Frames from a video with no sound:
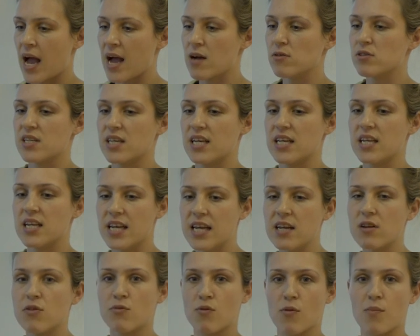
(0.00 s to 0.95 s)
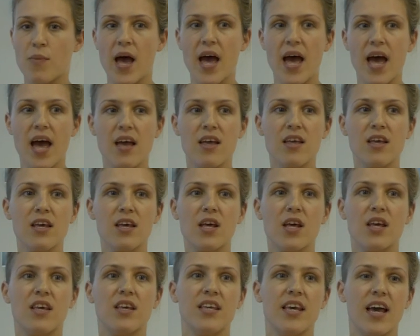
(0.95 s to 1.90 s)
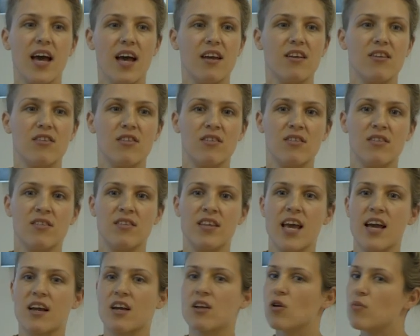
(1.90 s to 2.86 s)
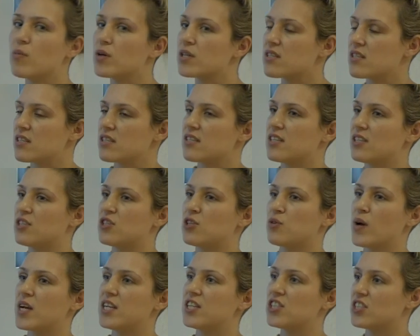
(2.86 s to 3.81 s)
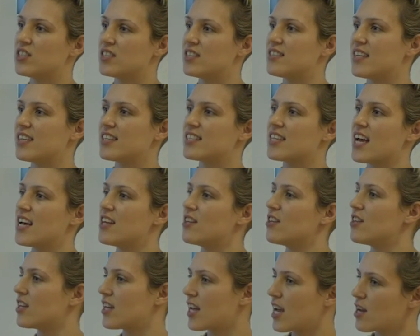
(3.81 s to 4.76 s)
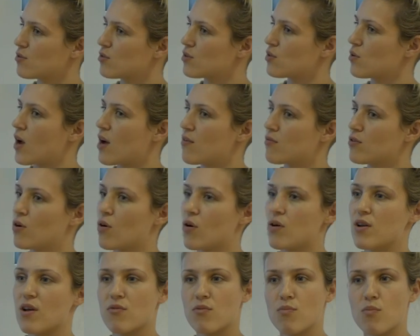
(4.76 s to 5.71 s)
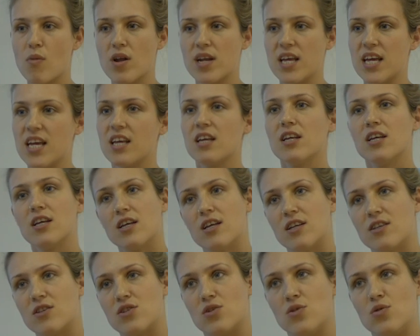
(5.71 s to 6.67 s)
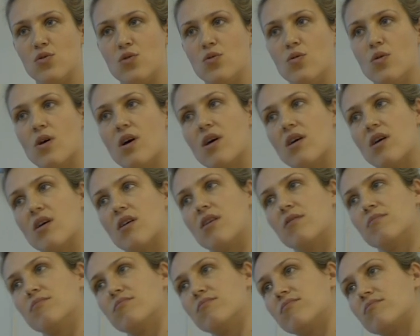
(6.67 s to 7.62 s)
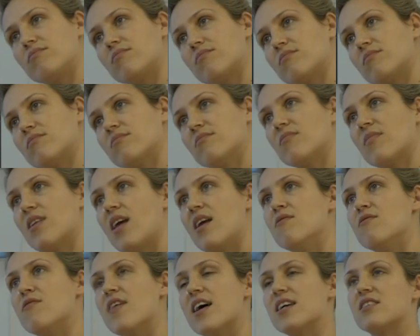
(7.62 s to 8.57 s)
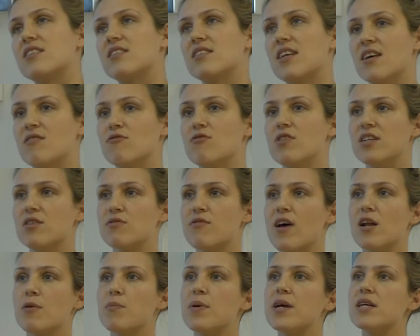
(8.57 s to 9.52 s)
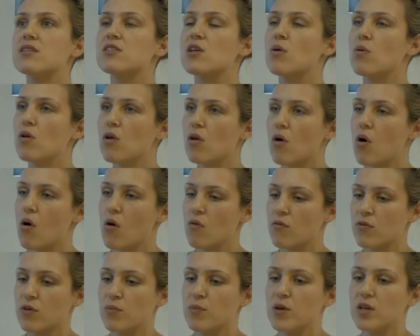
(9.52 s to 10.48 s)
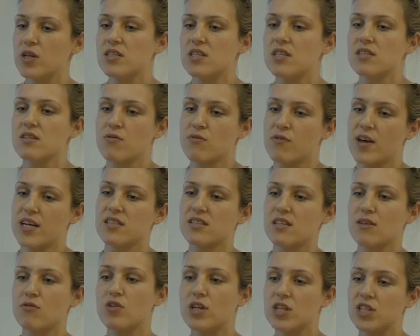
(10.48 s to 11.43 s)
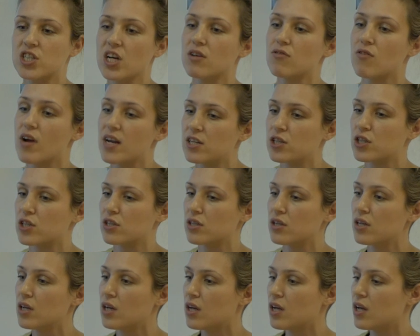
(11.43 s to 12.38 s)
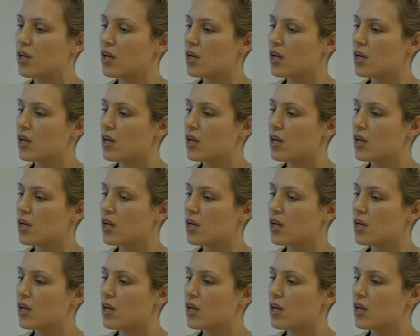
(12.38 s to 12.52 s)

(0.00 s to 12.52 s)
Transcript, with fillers: housing in need of repair, yet the economics of the situation dictate that the council haven't got enough money to invest and redevelop it, so a lot of communities are facing regeneration,